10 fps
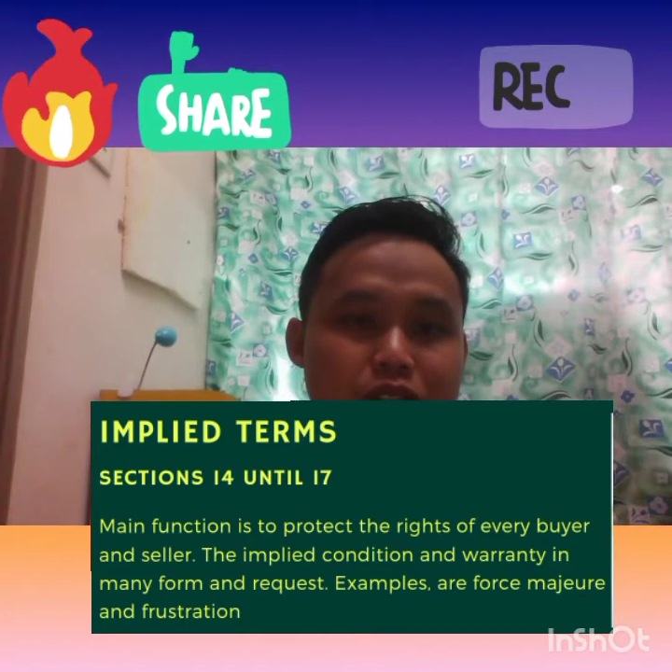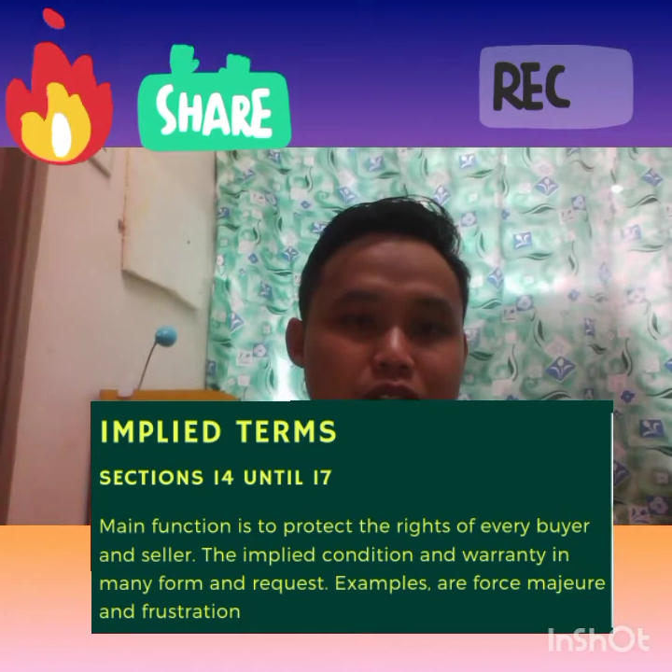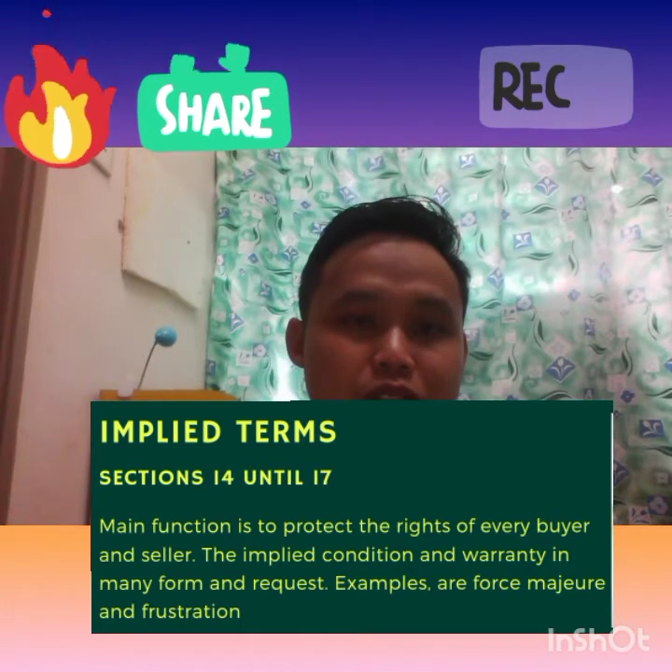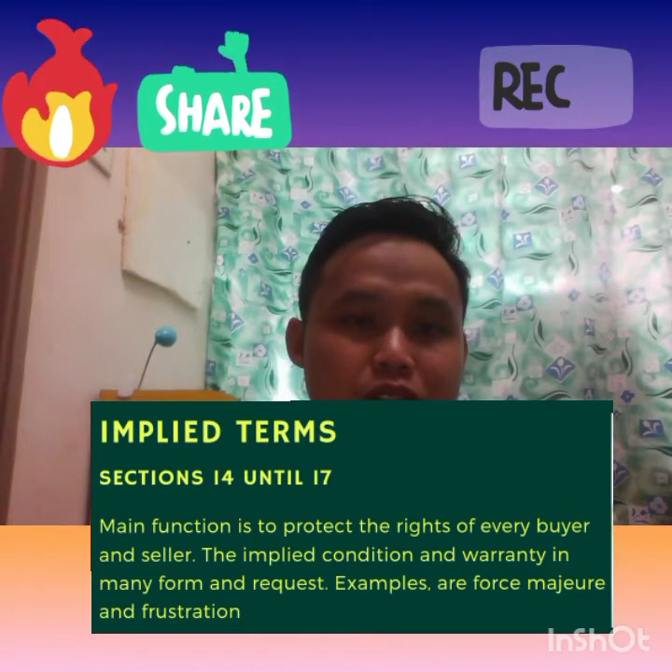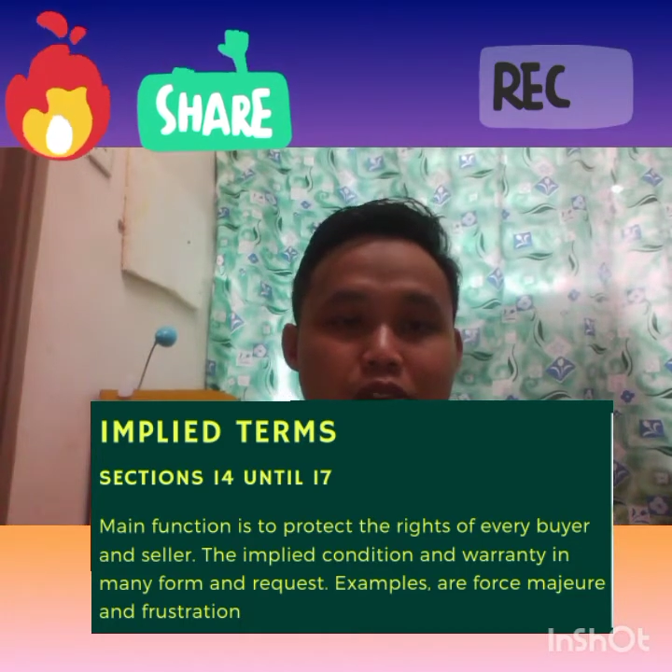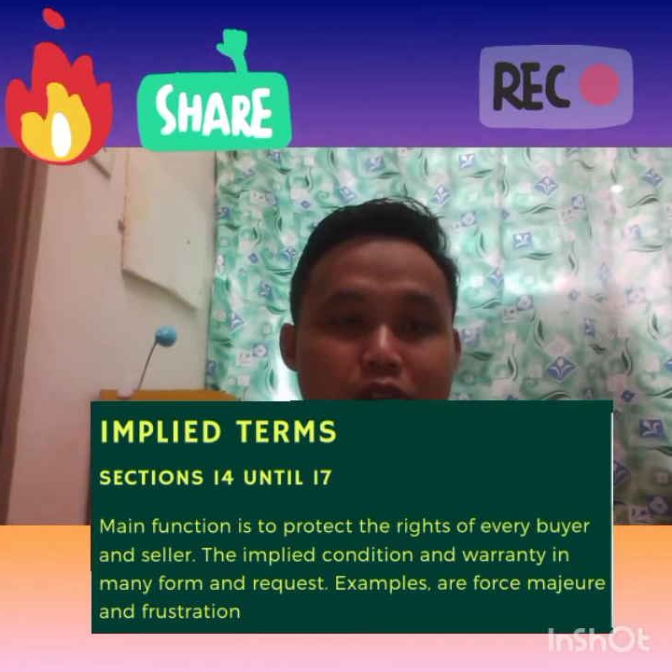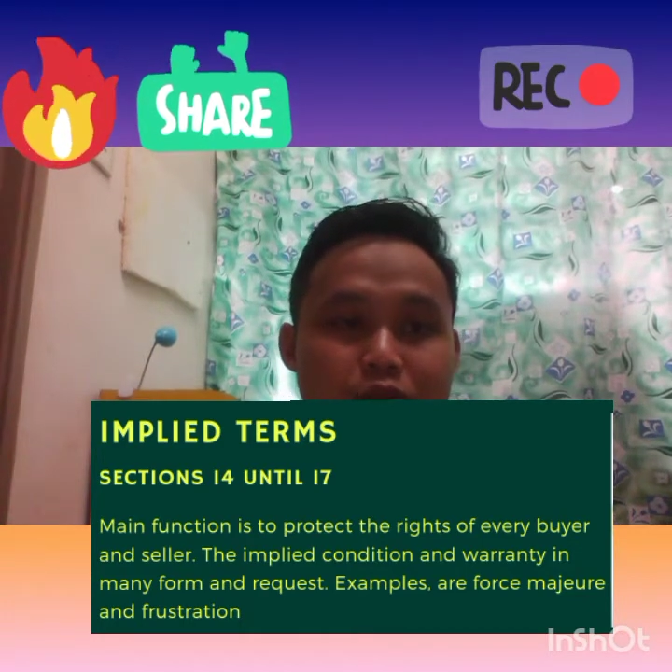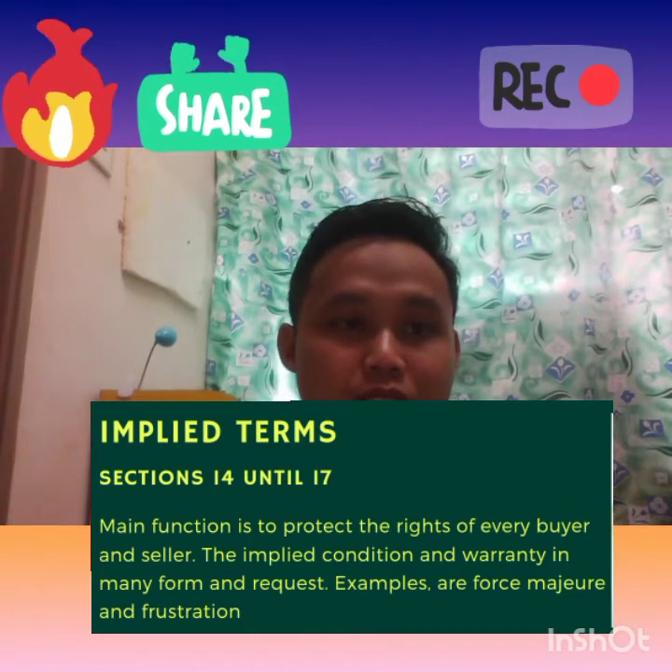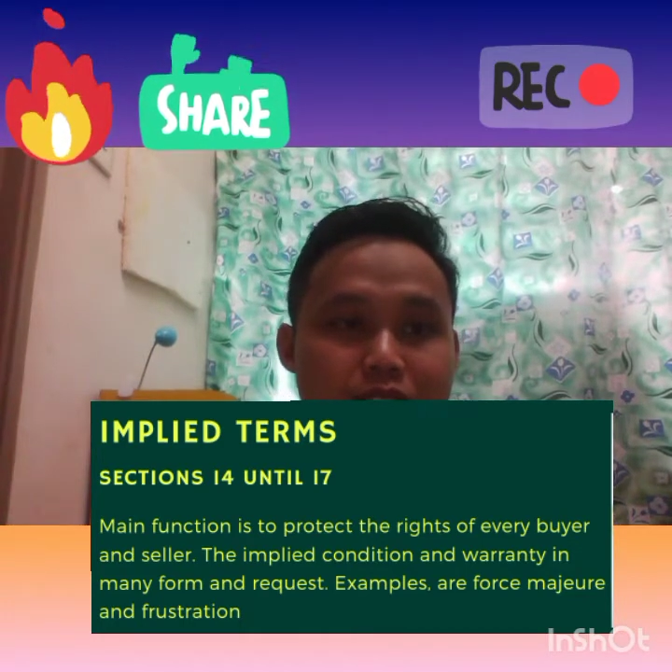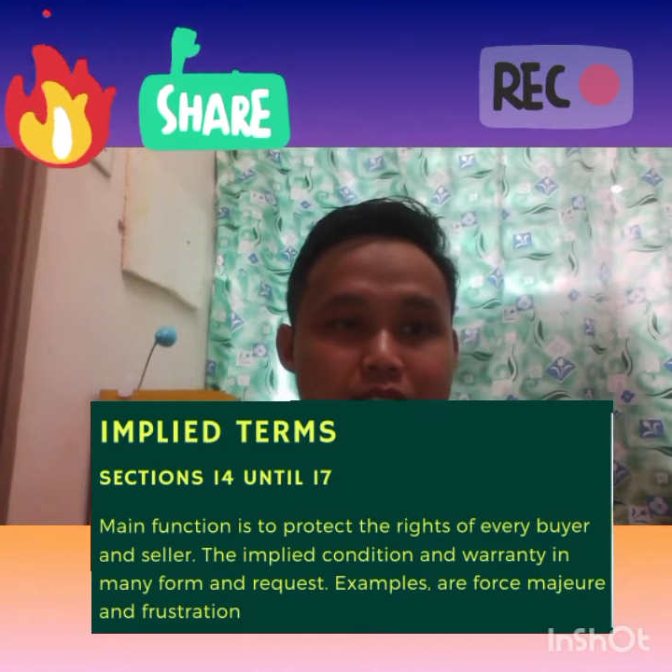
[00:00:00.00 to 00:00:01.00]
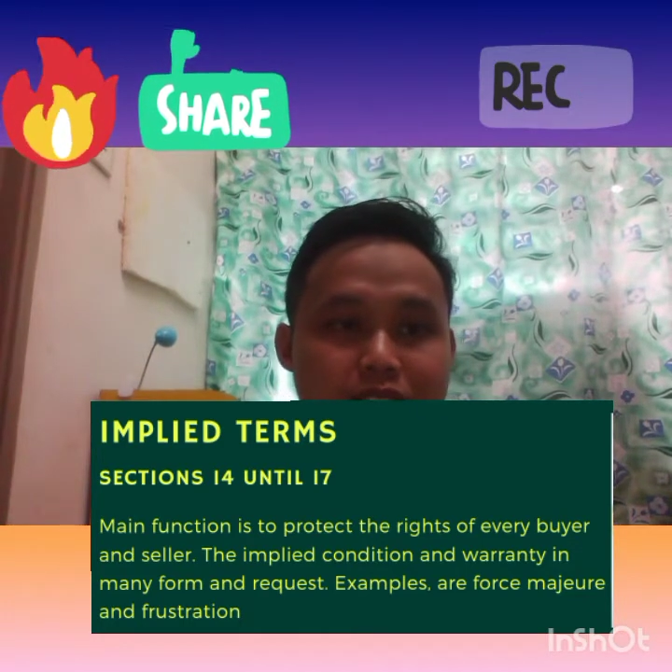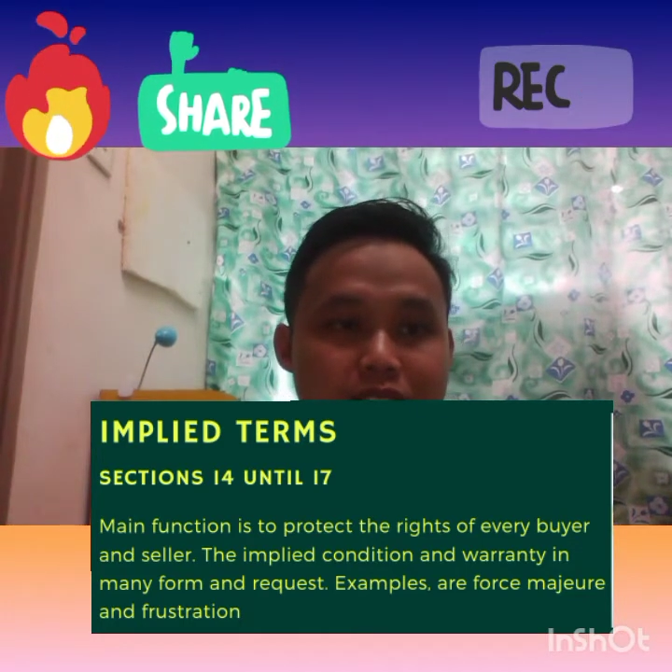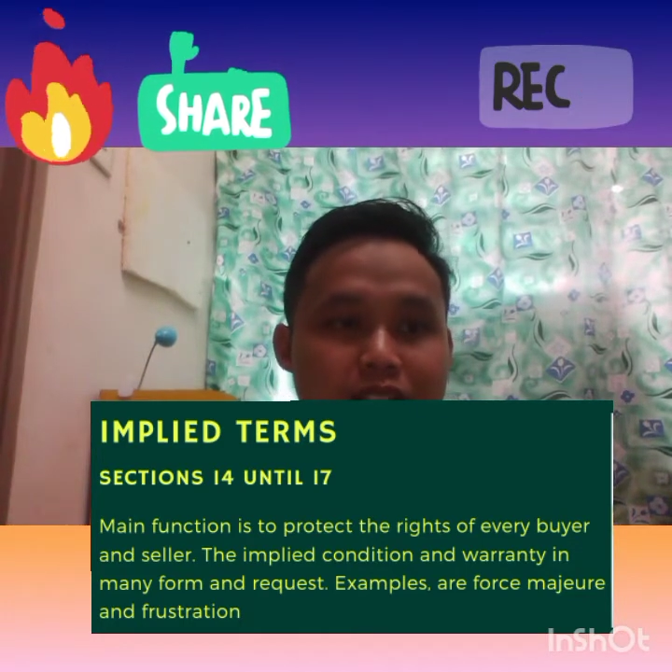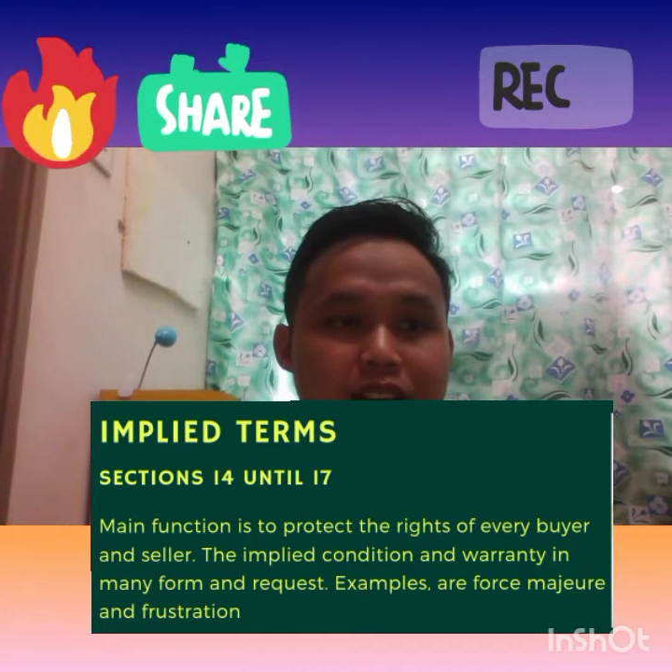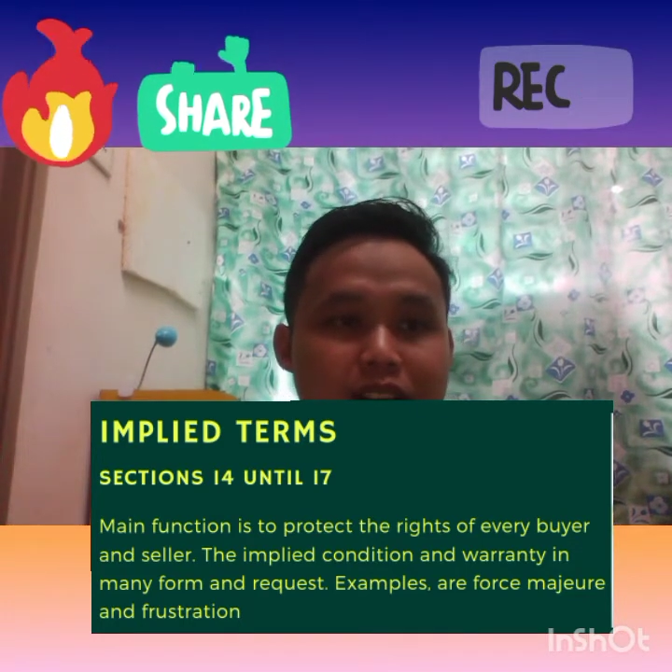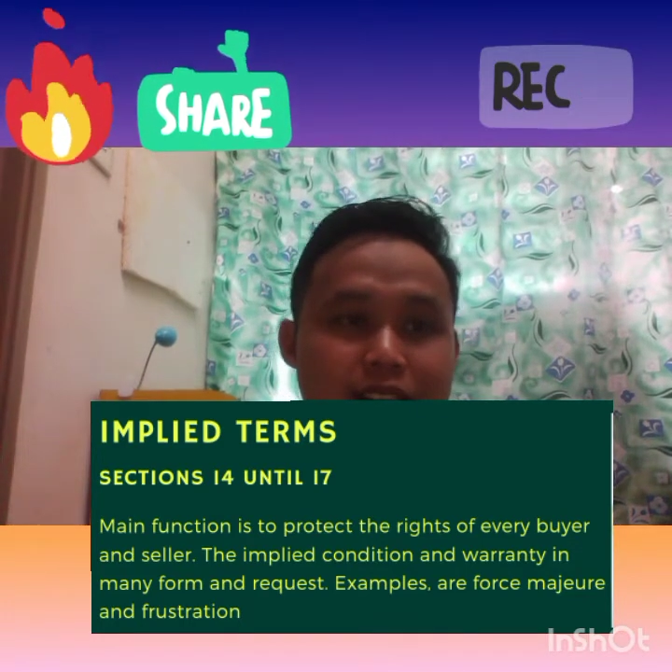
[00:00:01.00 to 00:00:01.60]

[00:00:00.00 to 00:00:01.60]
important ones here,